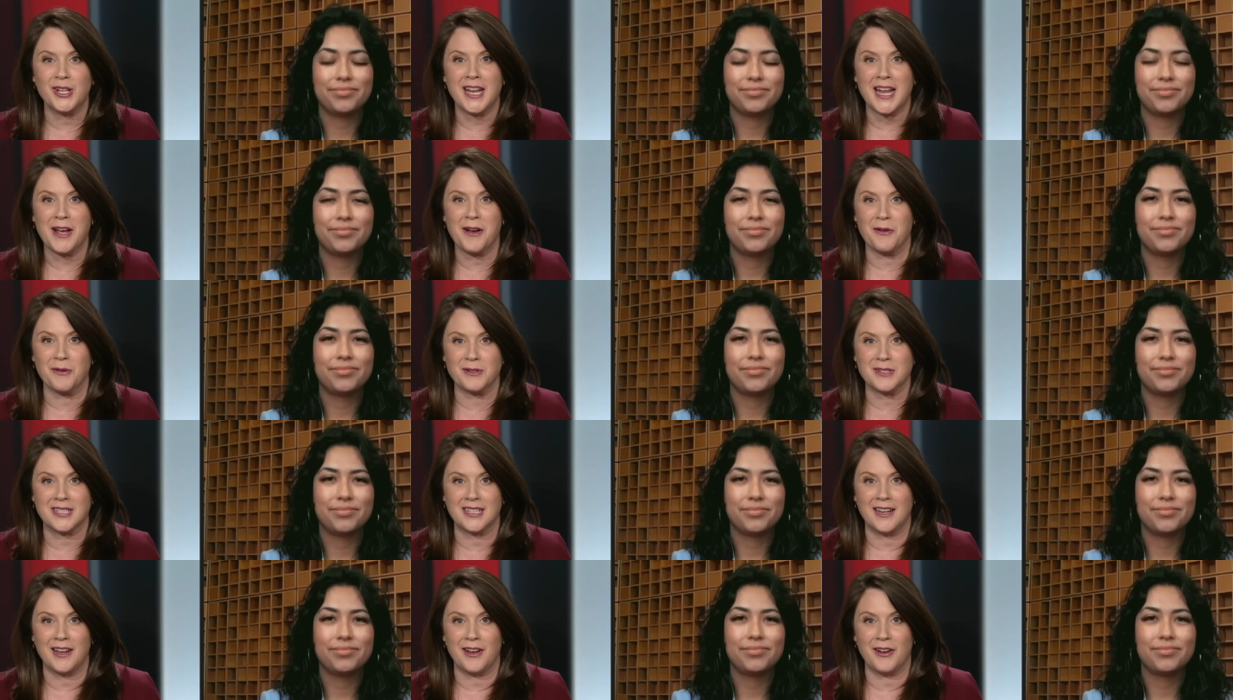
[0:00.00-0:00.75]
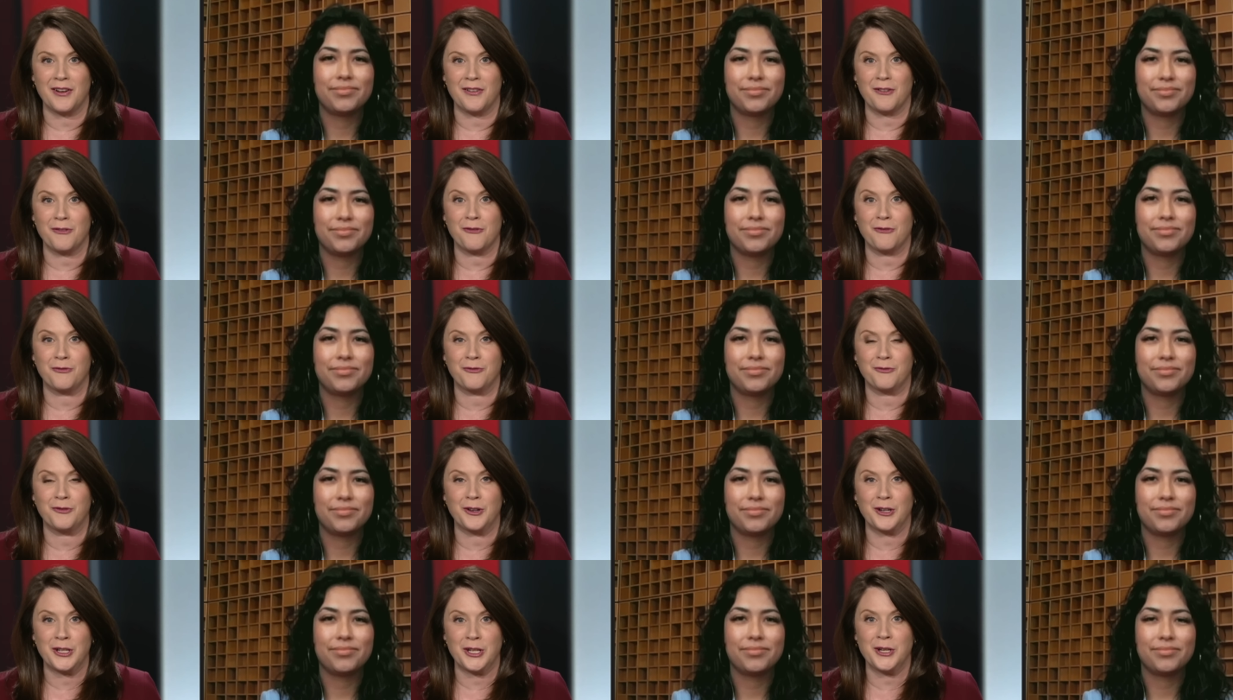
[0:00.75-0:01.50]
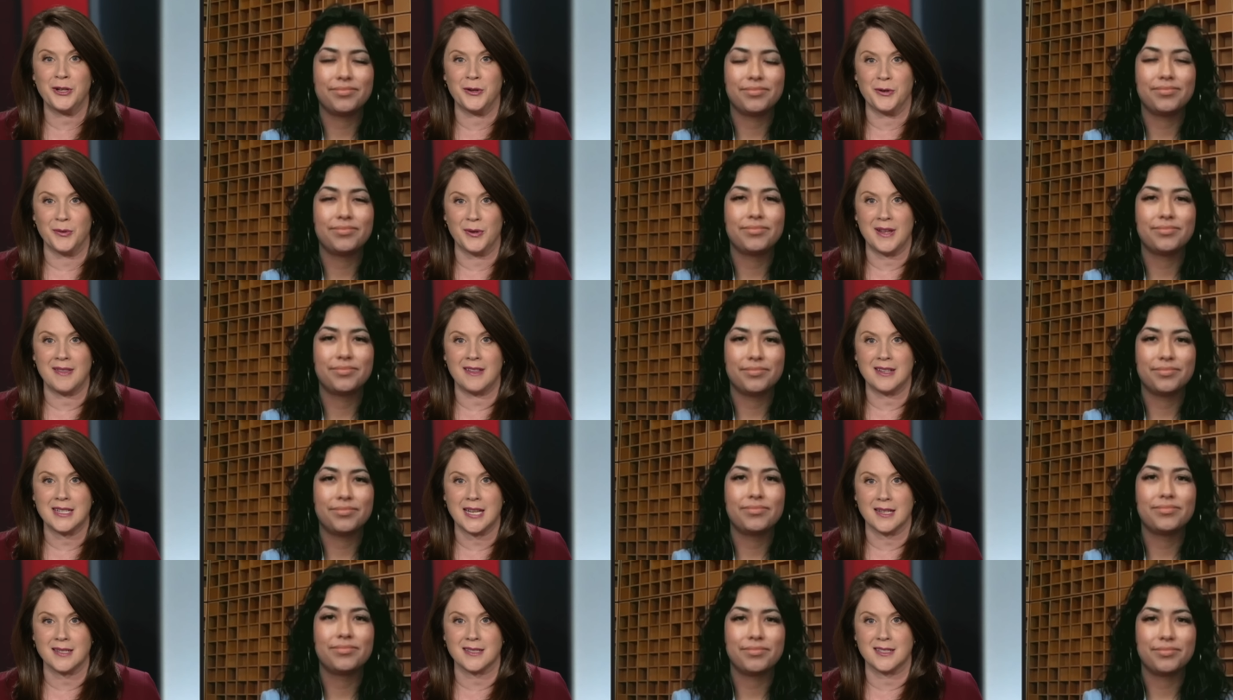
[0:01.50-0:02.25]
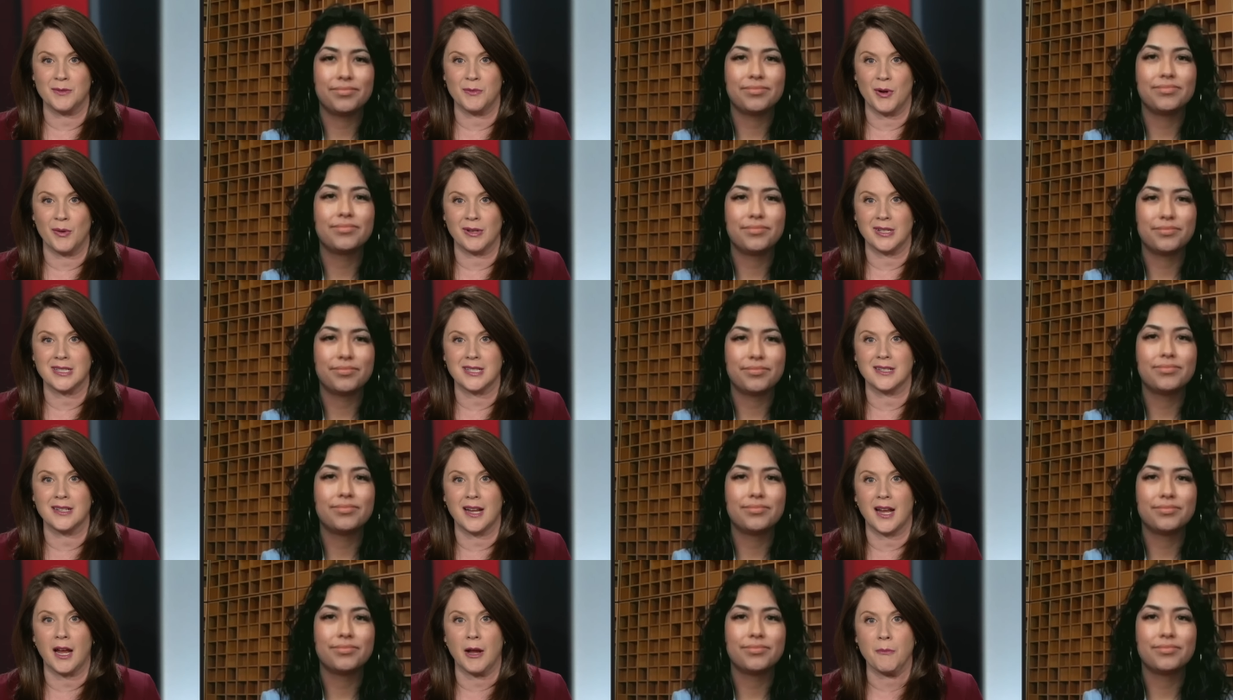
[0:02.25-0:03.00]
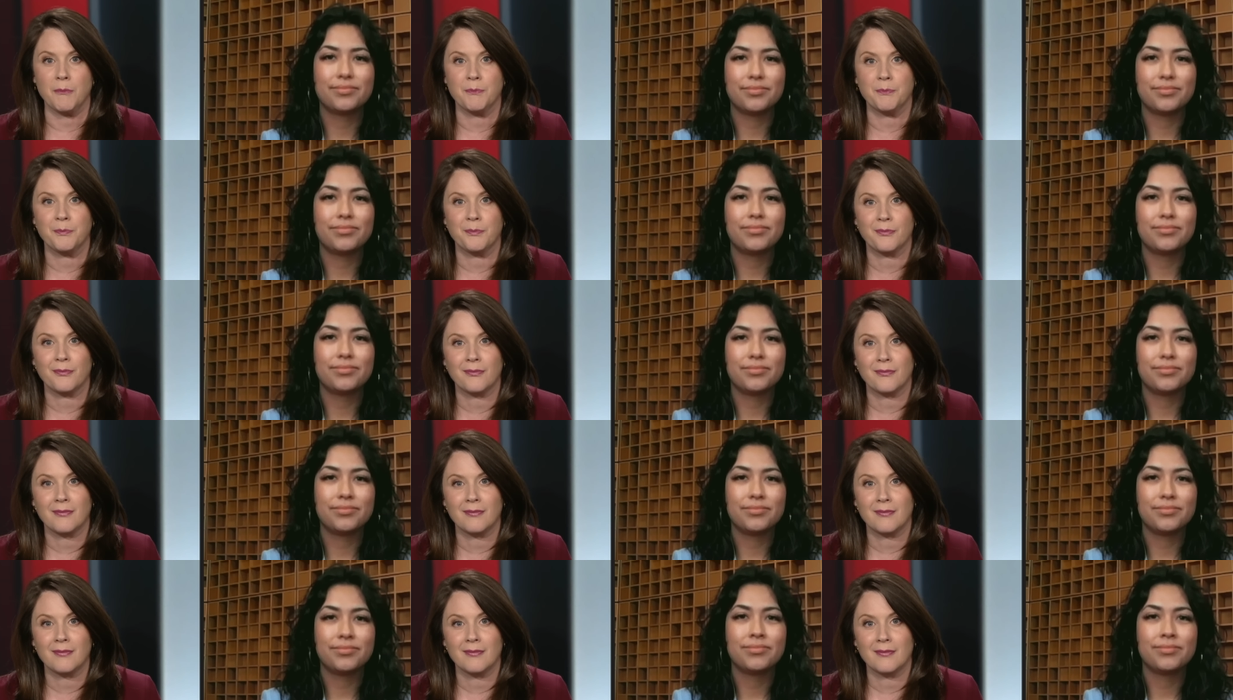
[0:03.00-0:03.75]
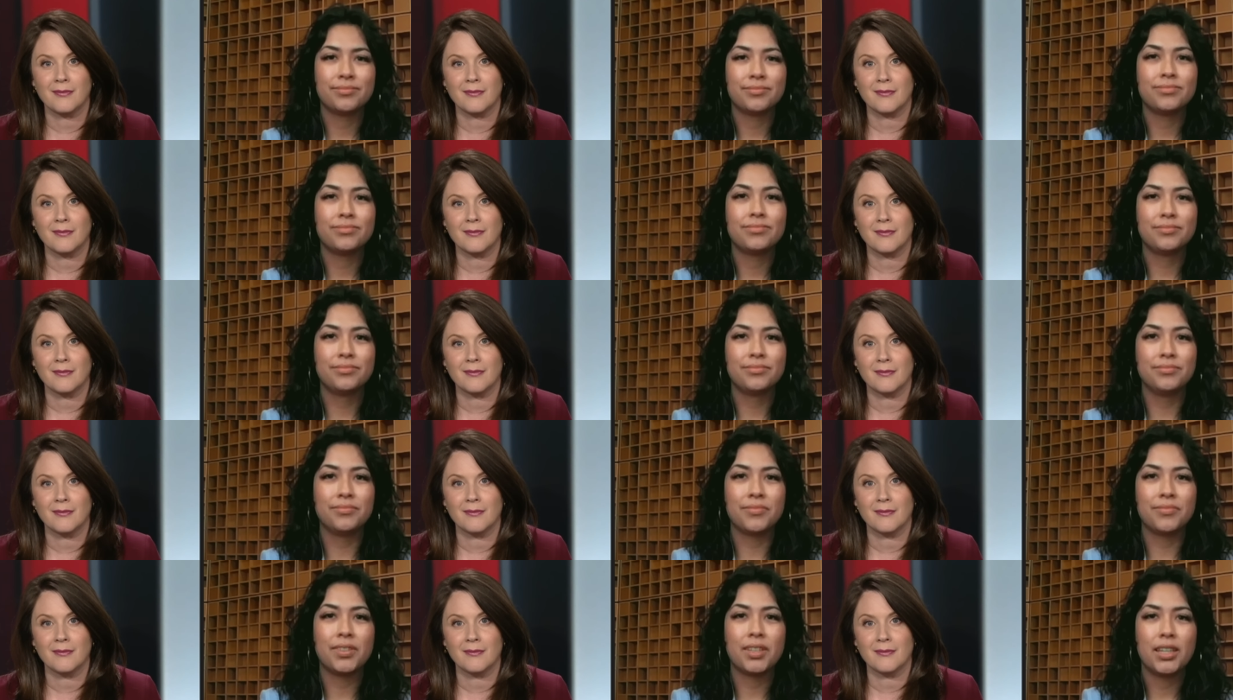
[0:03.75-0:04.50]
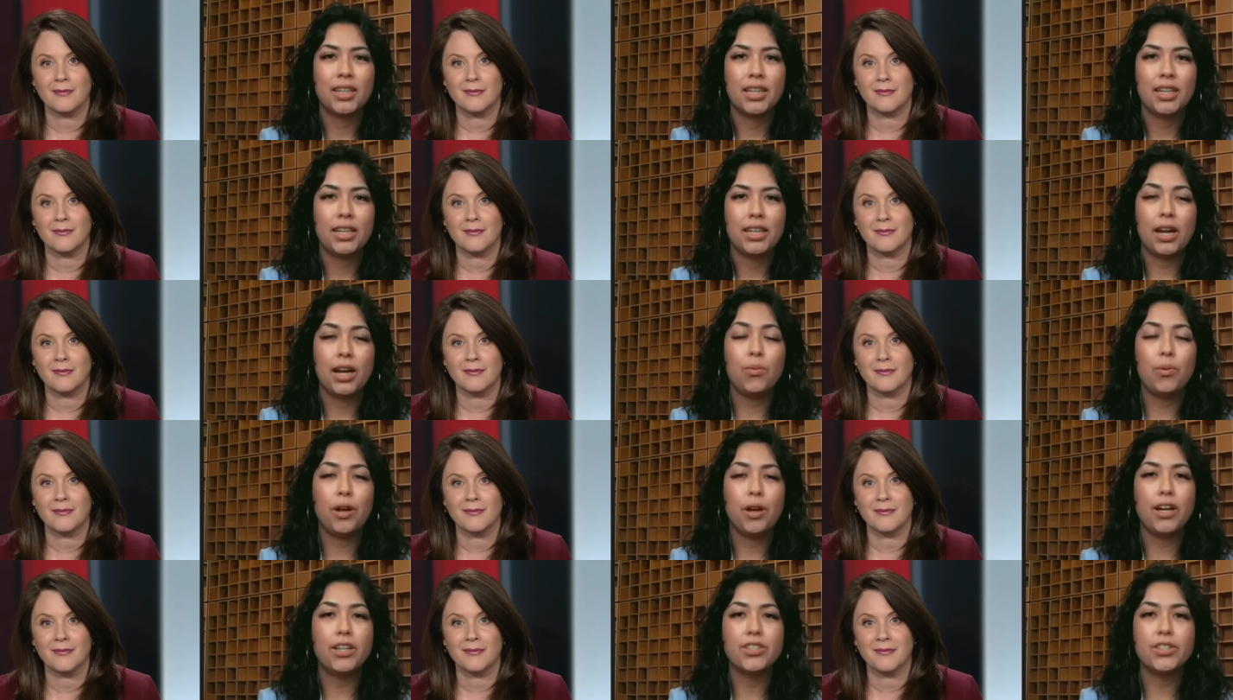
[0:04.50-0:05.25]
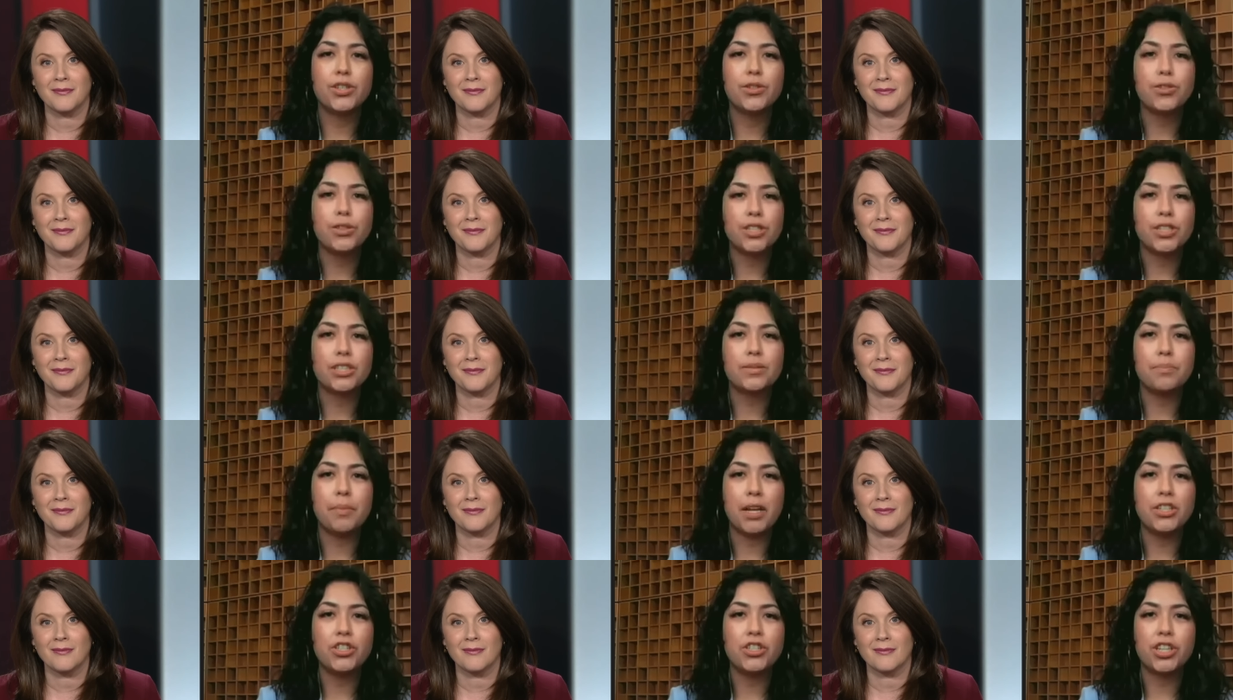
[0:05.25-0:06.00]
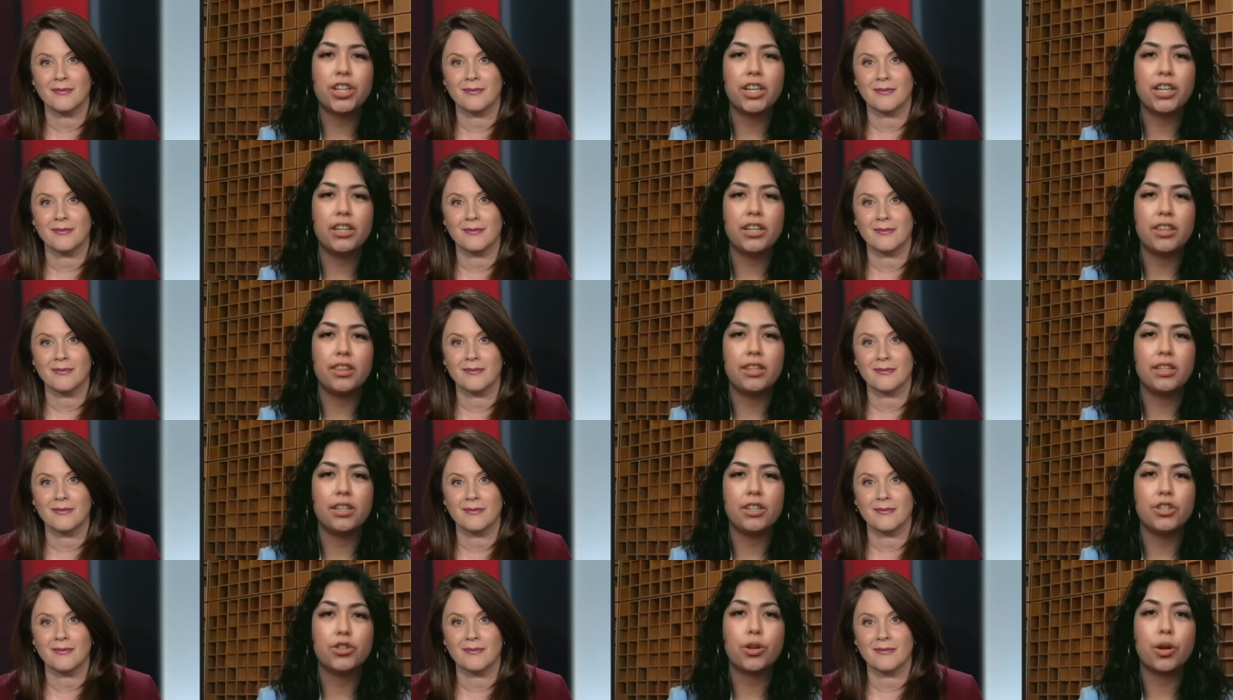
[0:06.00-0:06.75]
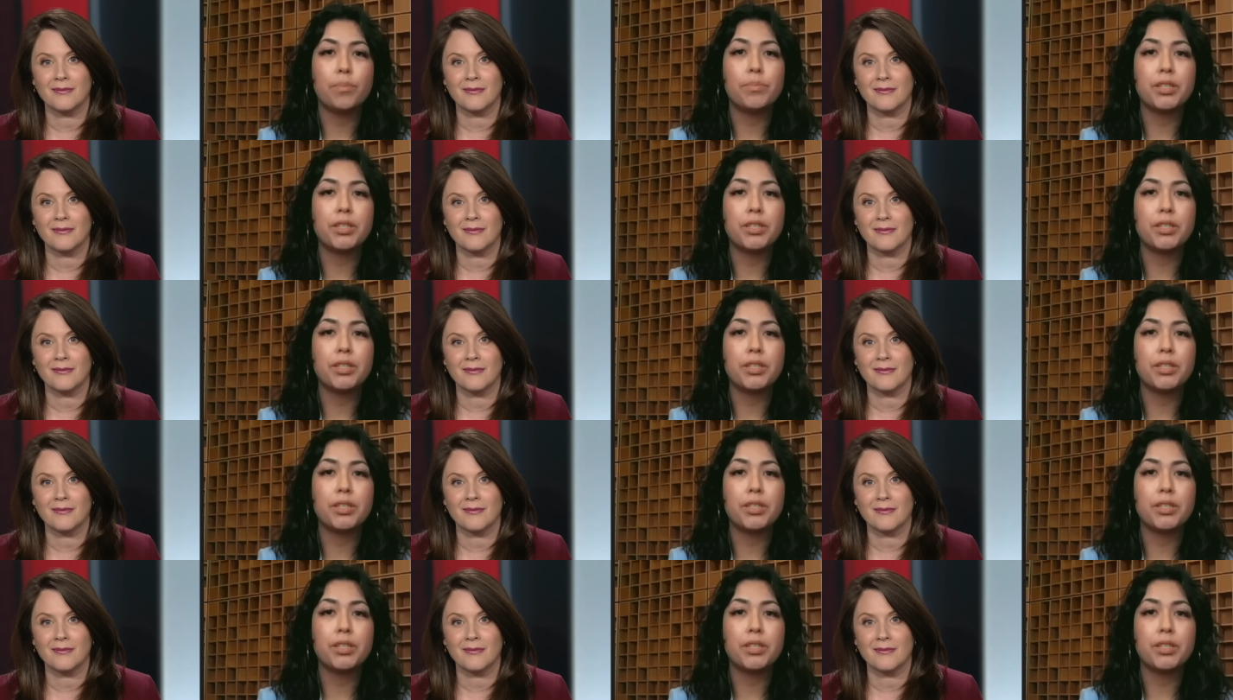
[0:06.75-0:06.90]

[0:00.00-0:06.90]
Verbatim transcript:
Speaker 1: out uh, for you in the testimony today.
Speaker 2: Mm -hmm. Yeah, well, as you just mentioned, the Trump